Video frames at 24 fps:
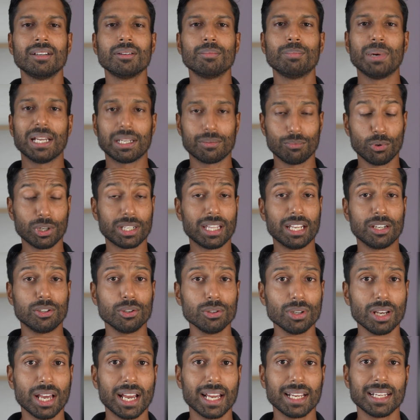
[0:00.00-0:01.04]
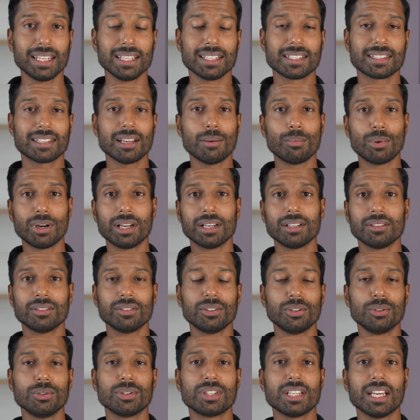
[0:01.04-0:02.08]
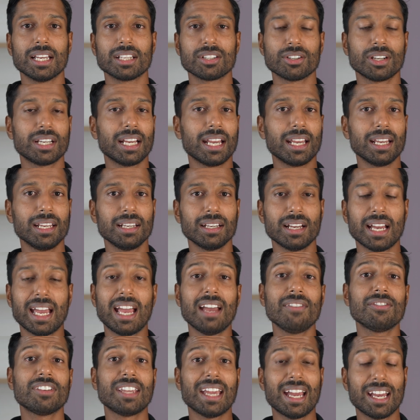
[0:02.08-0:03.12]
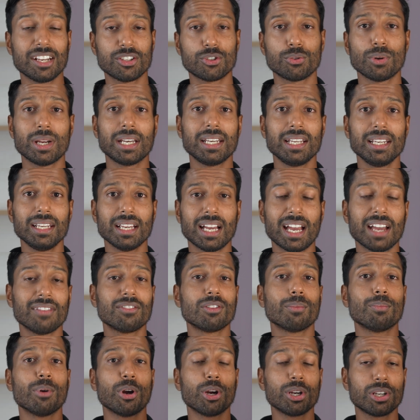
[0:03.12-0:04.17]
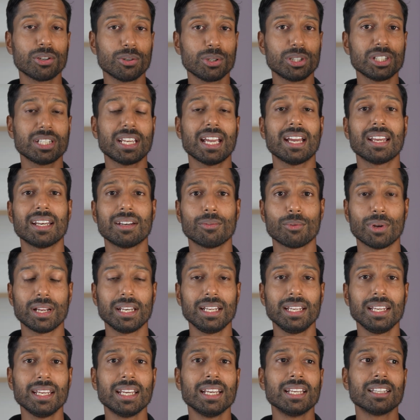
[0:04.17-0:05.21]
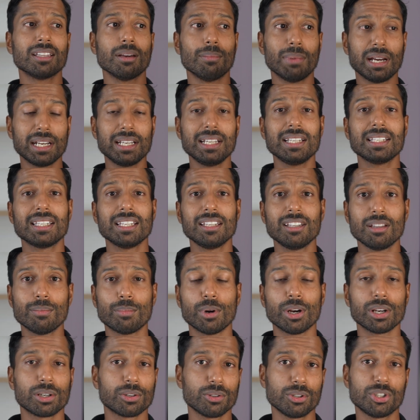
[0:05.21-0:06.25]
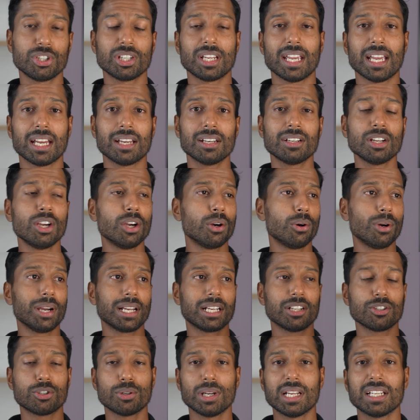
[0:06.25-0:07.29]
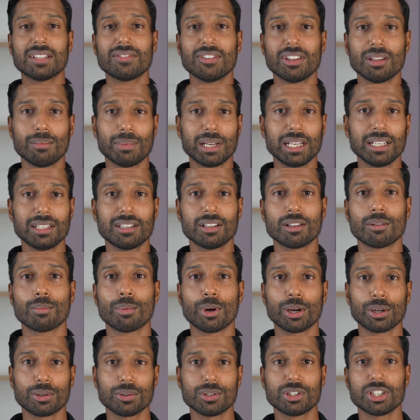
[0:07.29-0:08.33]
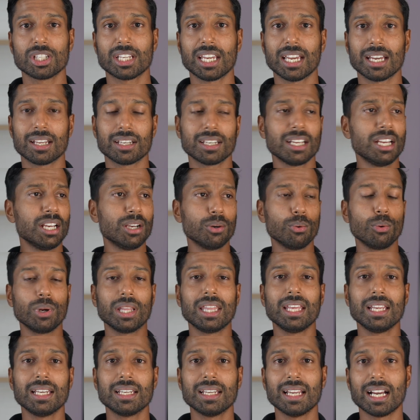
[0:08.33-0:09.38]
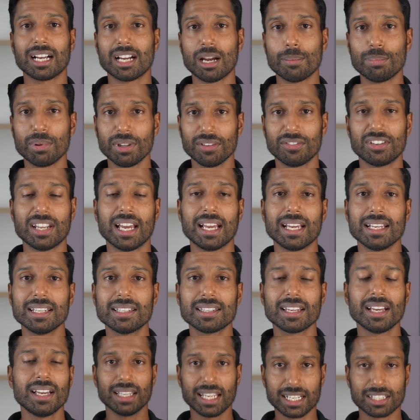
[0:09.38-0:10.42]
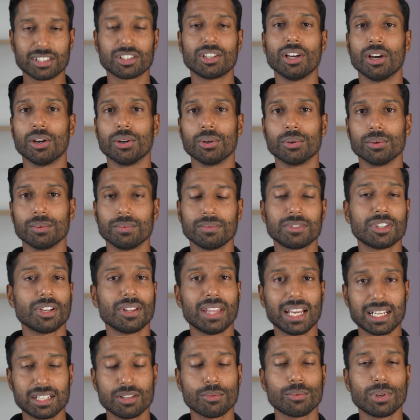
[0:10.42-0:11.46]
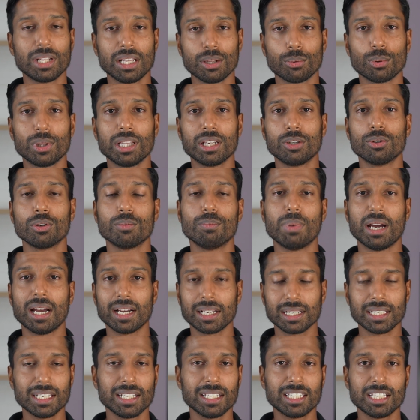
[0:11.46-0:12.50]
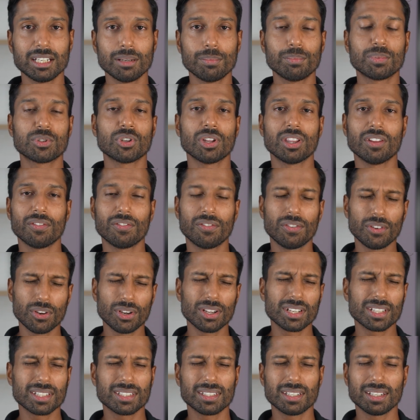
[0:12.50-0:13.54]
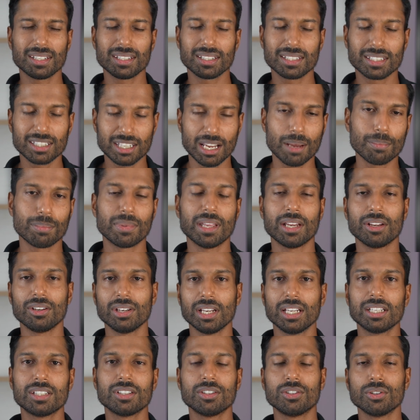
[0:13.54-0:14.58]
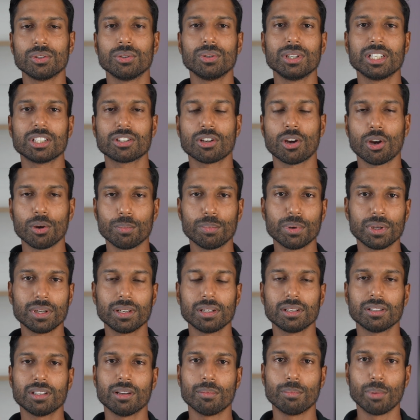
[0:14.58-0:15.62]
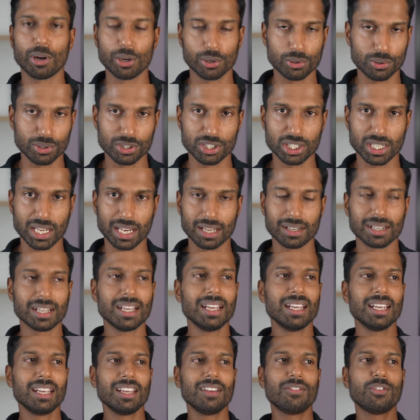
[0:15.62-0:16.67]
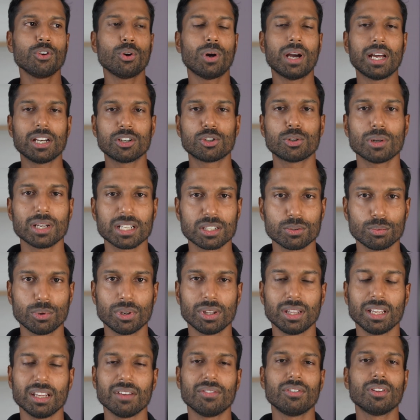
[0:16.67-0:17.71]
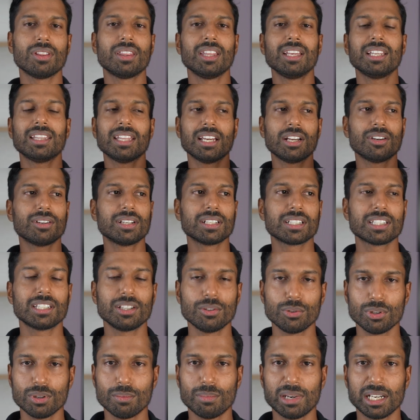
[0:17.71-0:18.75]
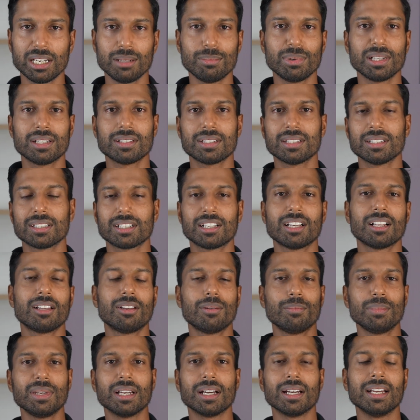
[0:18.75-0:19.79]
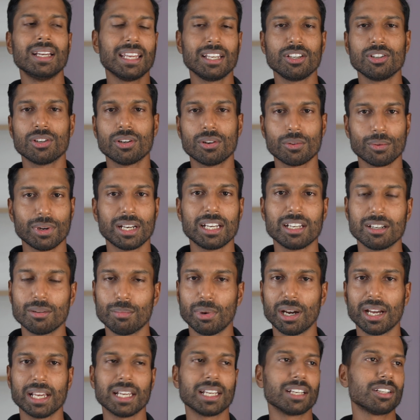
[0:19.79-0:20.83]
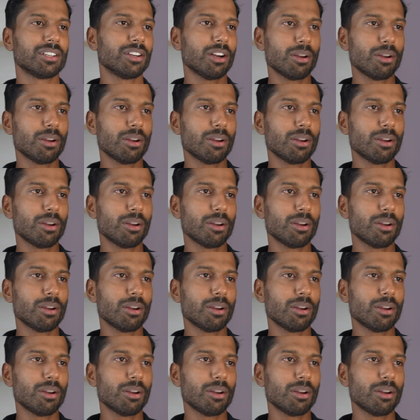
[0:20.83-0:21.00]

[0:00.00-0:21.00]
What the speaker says: But what they do like is someone who says, okay, I have cash ready, I have the brokerage account ready, the money is in the brokerage account, or I can transfer the money to the brokerage account within a couple of days. Let's go. So that's a really, really good bargaining tip. So the first step that you need to do is open the brokerage account. If you're untrustworthy, if you think they're going to steal your money because it's Colombia, then you're not ready to buy yet.